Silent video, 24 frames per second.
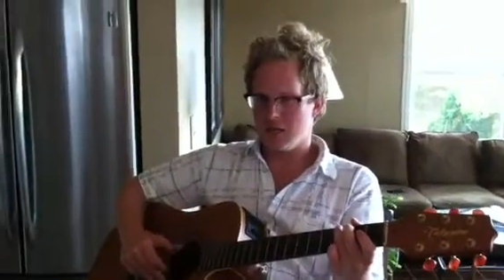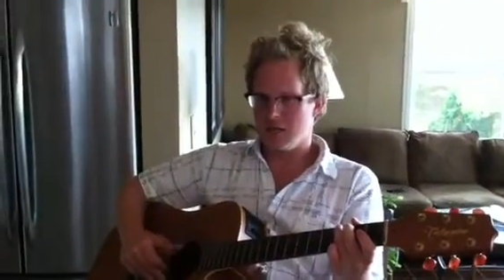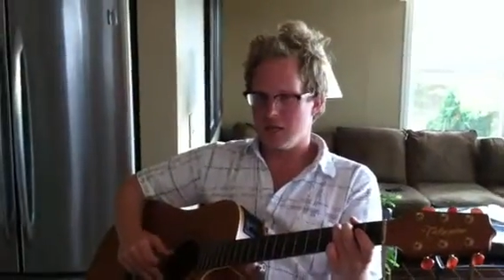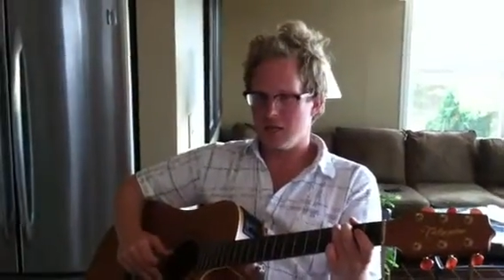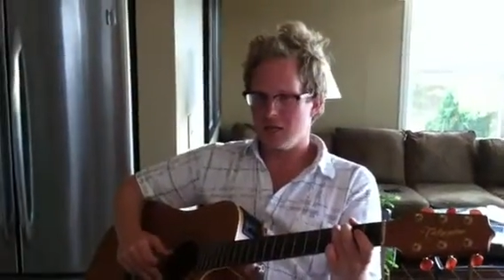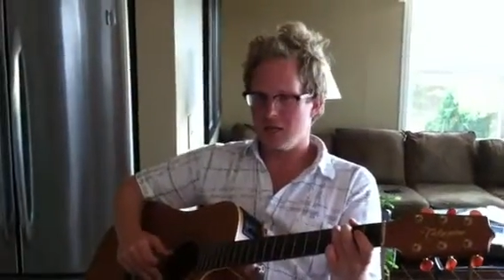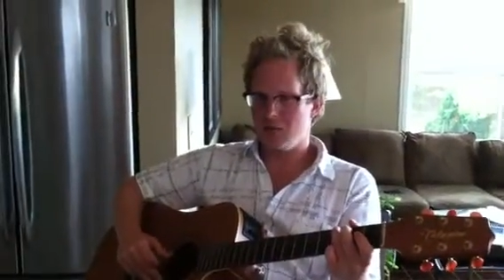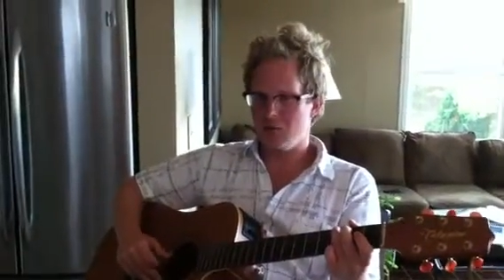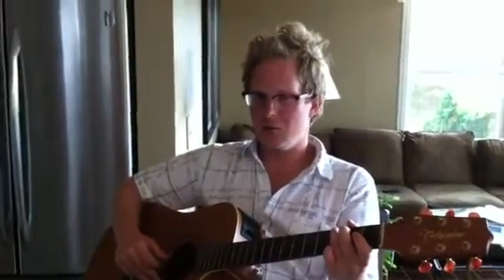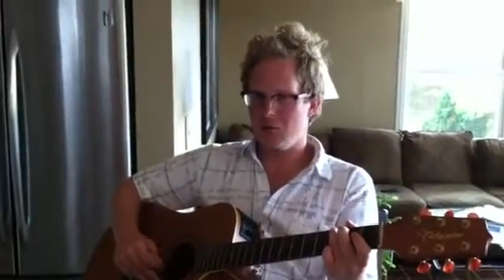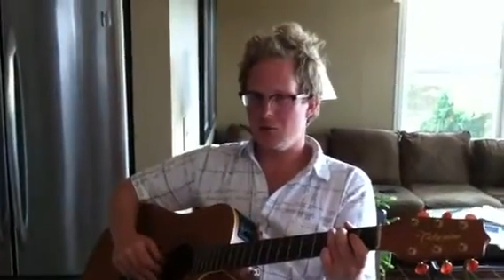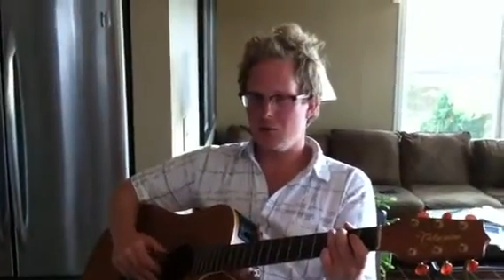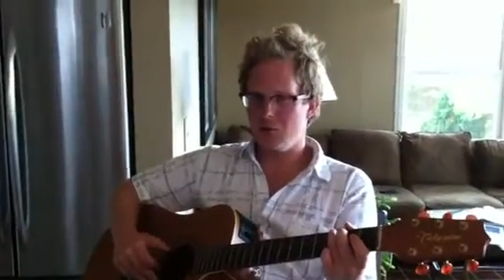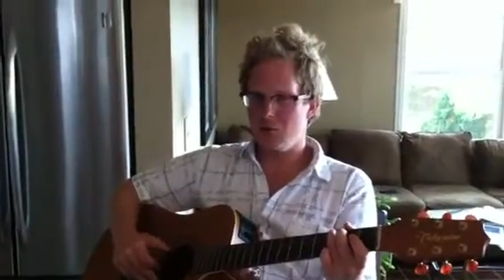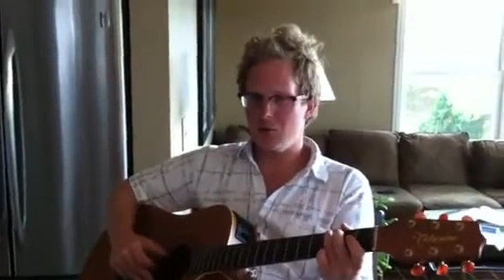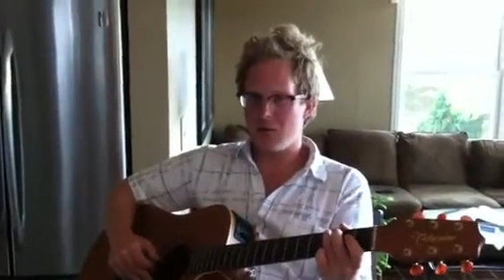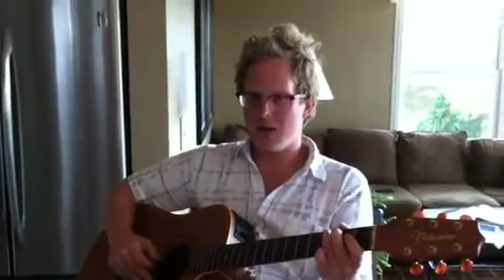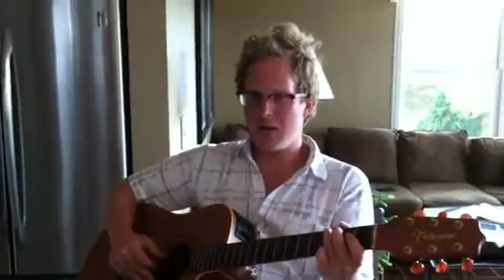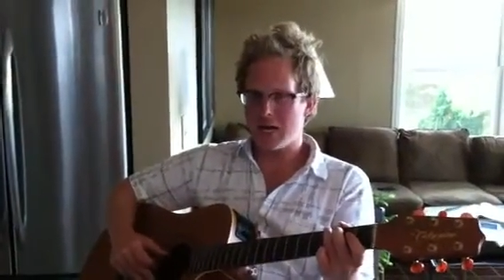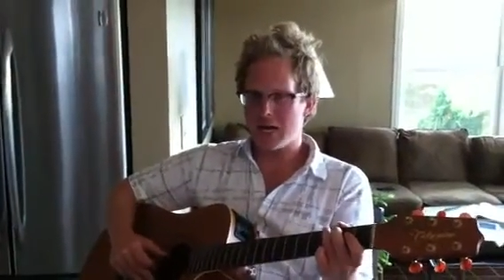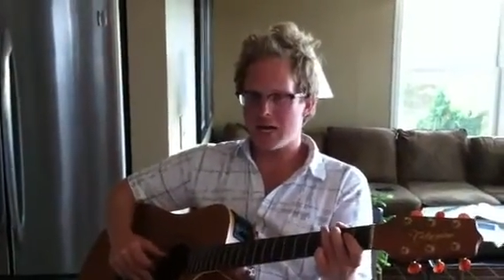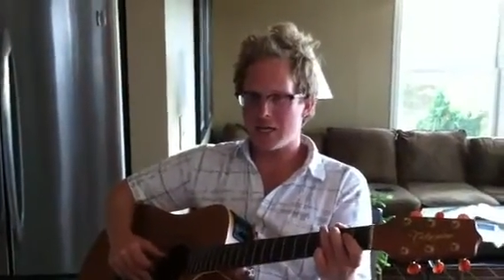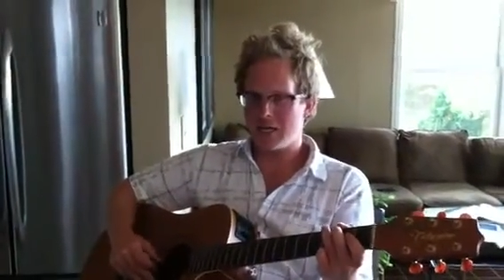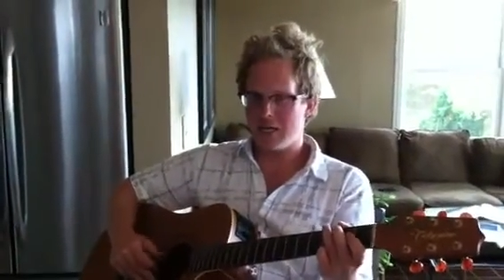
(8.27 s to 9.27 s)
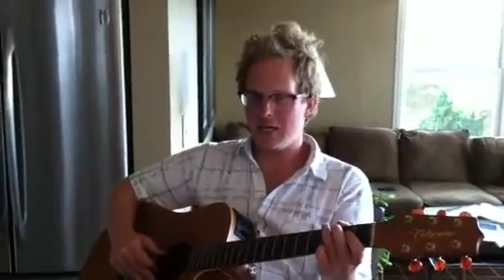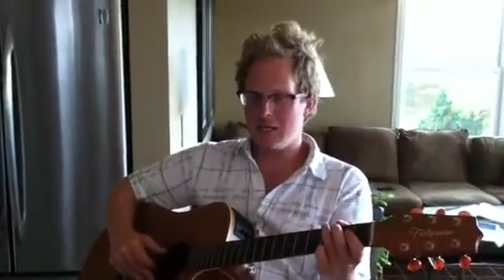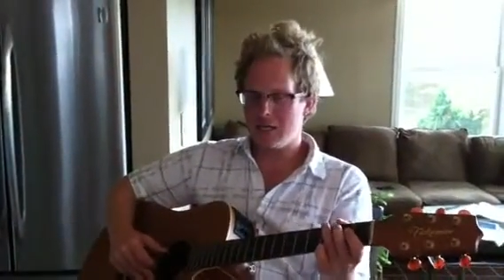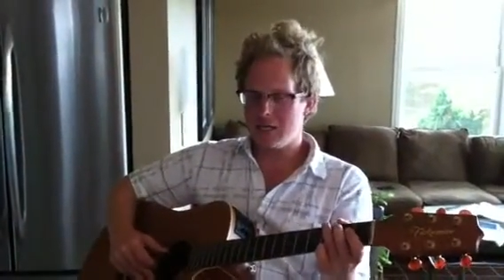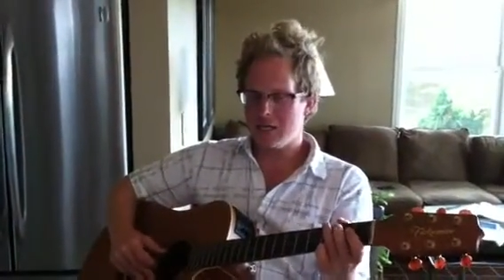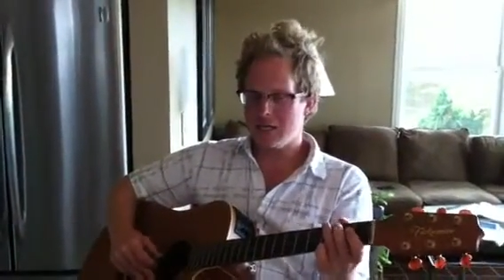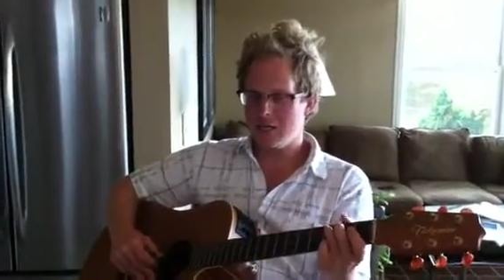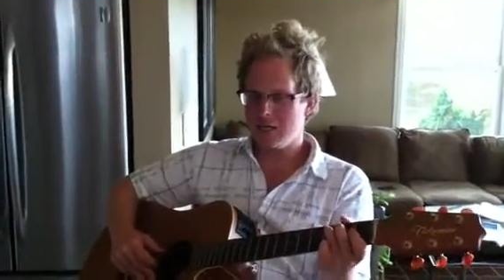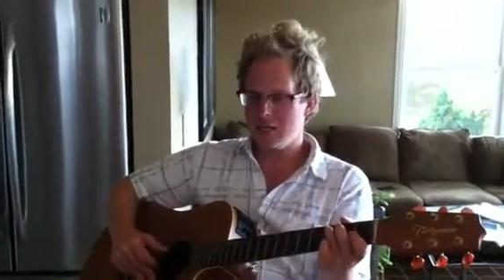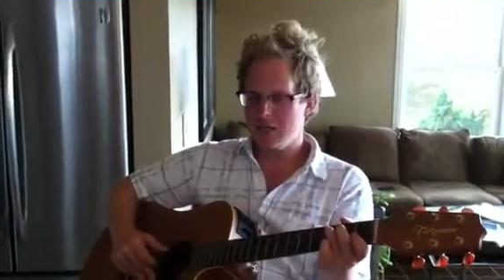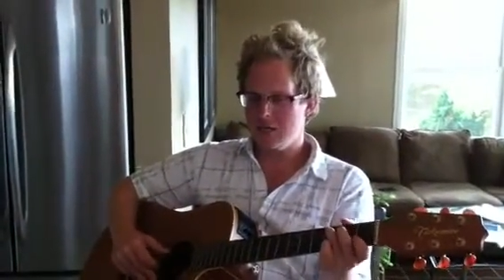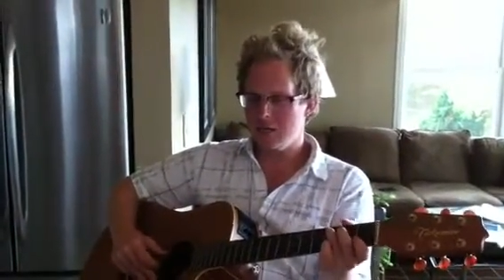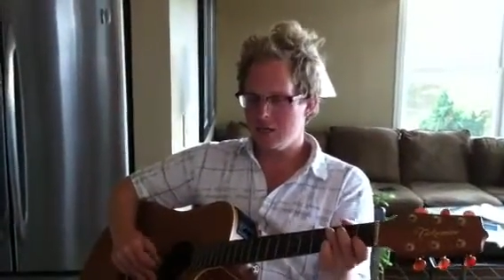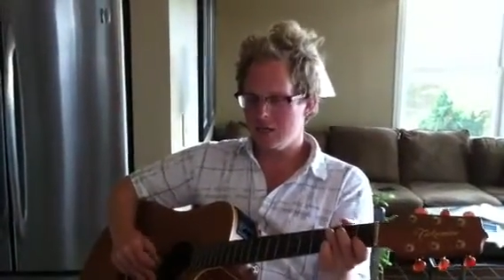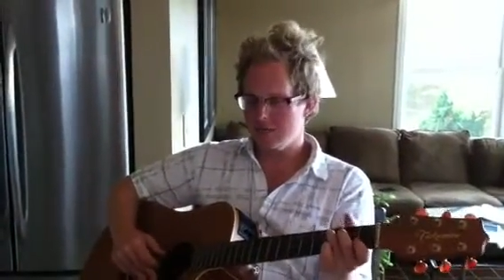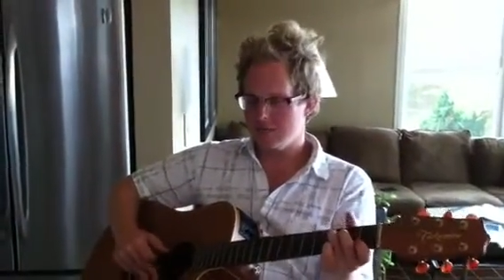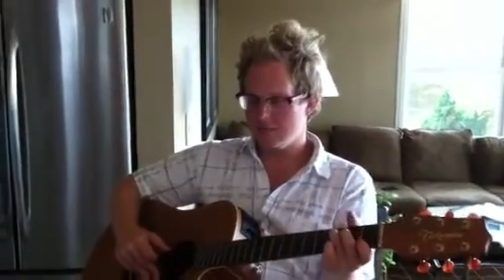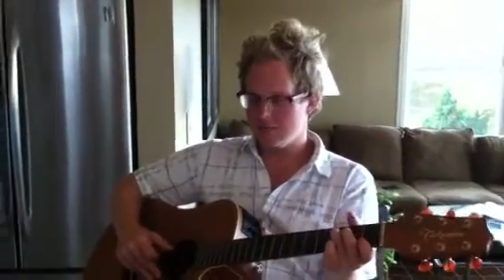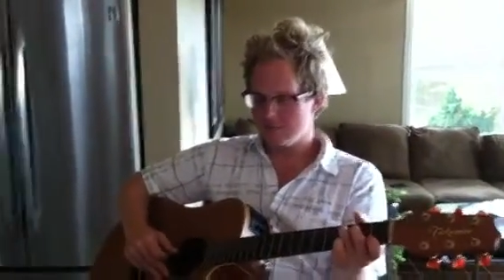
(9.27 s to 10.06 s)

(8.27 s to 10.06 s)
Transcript: Hello, Waikiki.